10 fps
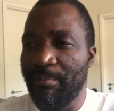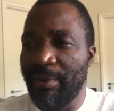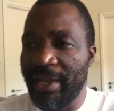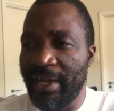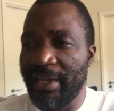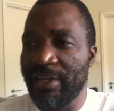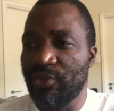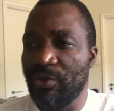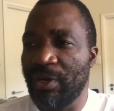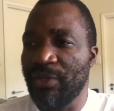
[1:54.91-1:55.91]
Pele, a
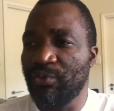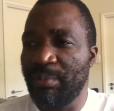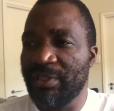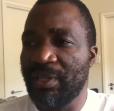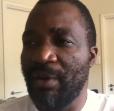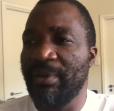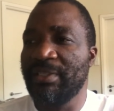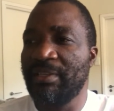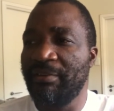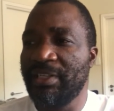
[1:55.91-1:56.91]
soccer superstar, was
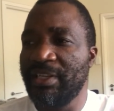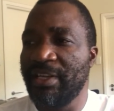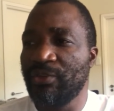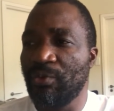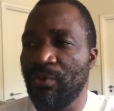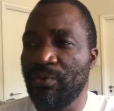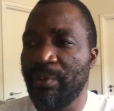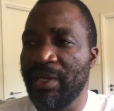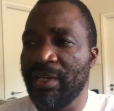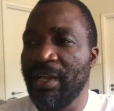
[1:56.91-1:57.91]
17 years old
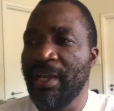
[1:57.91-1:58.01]
when